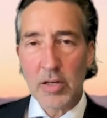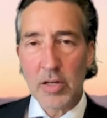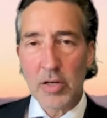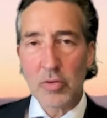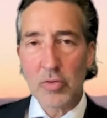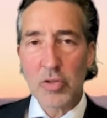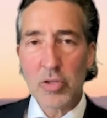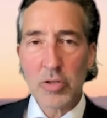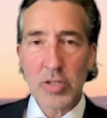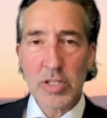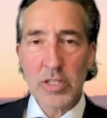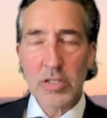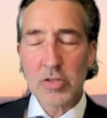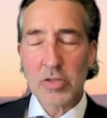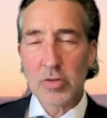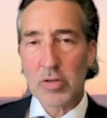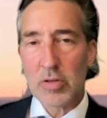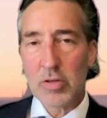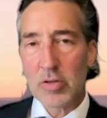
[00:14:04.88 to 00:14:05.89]
shootings
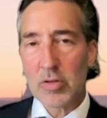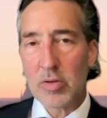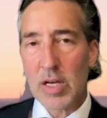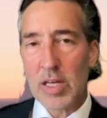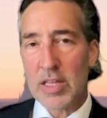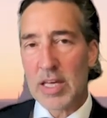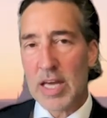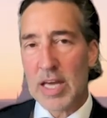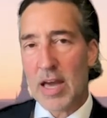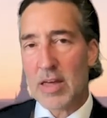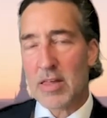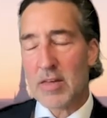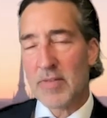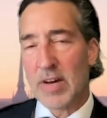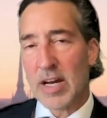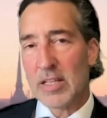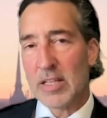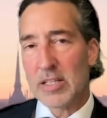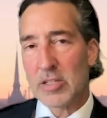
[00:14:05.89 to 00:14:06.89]
or crazy acts of
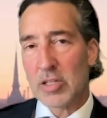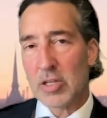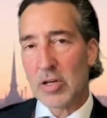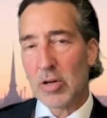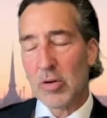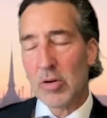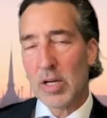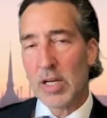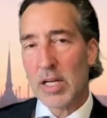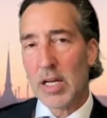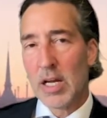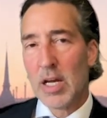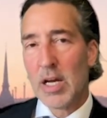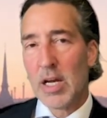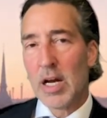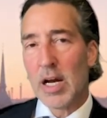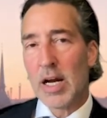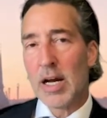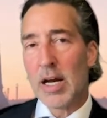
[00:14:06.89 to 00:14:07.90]
violence occurring.
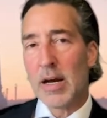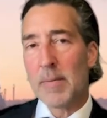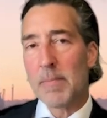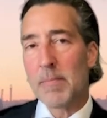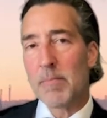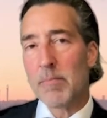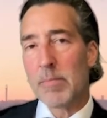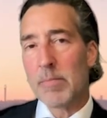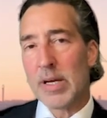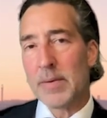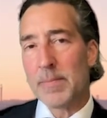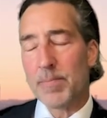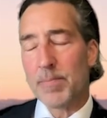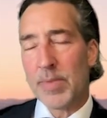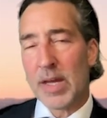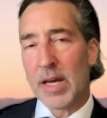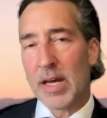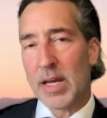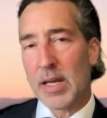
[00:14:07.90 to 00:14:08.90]
But
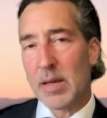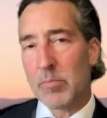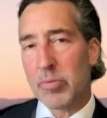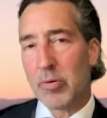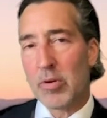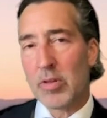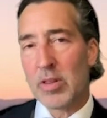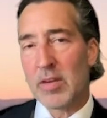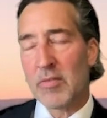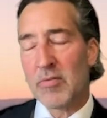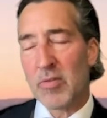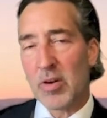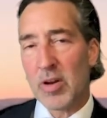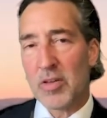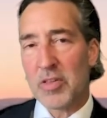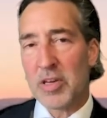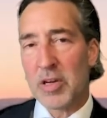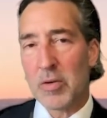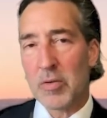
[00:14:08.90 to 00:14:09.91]
importantly for
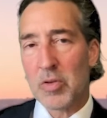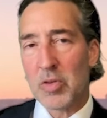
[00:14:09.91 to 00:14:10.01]
us here in